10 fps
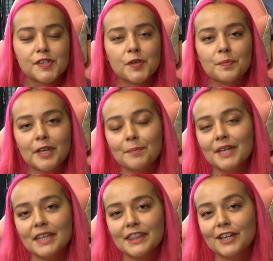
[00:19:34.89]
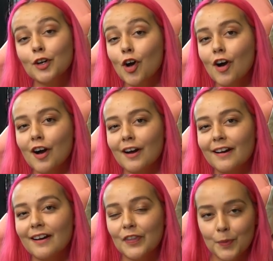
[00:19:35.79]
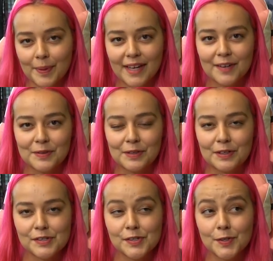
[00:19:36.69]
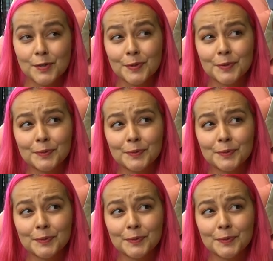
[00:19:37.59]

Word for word: So maybe there are other pet owners who